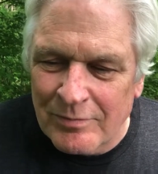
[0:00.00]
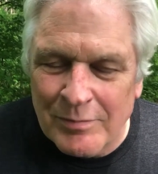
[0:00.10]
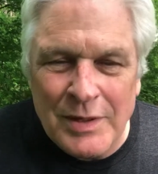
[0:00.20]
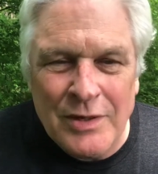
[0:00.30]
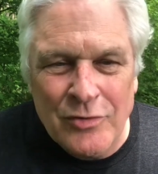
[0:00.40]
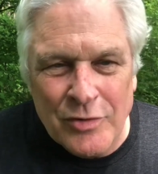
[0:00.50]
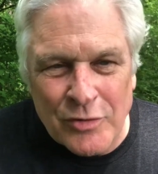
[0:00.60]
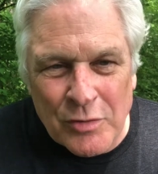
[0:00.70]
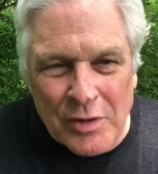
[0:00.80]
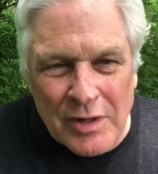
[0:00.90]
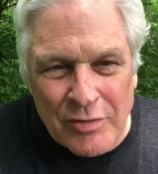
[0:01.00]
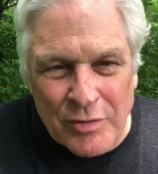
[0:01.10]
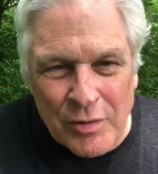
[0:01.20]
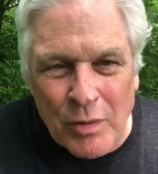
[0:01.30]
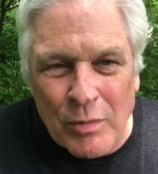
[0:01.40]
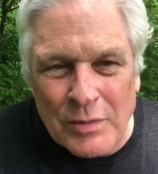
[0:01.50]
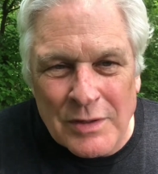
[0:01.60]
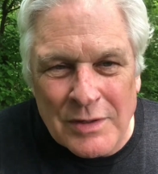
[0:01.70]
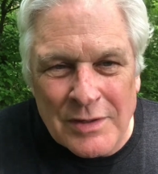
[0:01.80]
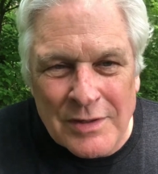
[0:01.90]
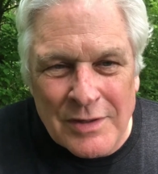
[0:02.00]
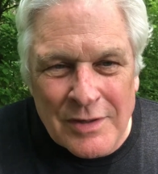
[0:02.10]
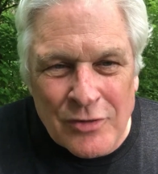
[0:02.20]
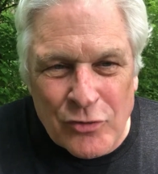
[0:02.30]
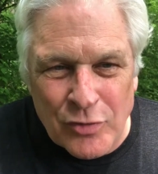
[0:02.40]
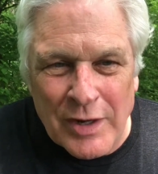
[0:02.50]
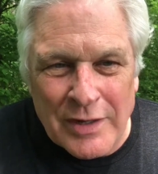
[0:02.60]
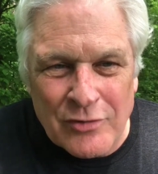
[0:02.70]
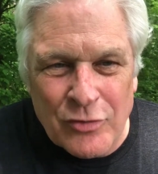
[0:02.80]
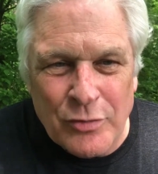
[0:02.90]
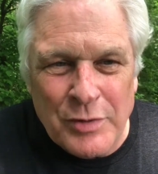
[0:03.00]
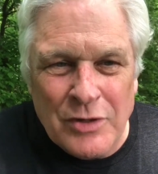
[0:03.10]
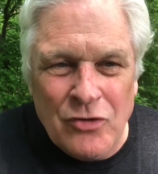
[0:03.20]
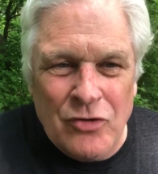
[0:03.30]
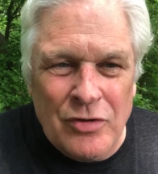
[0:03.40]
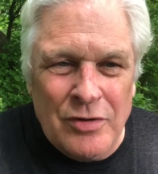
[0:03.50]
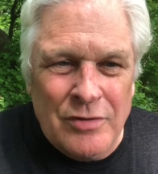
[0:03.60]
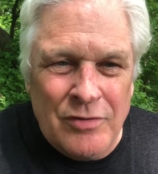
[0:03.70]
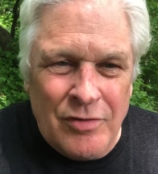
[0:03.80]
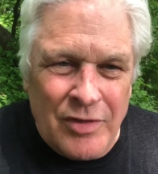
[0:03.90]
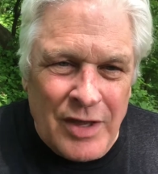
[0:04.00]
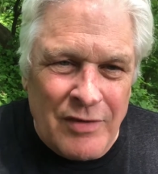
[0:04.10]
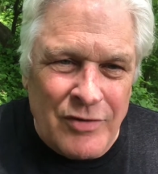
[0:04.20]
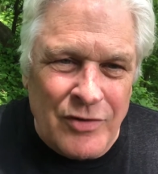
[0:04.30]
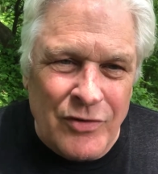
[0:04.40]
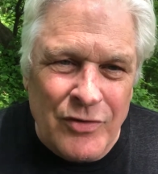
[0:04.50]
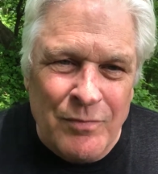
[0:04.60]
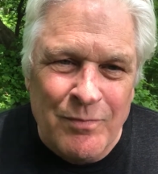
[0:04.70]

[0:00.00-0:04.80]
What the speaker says: because they're doing it on their own, trying to reach to the heavens.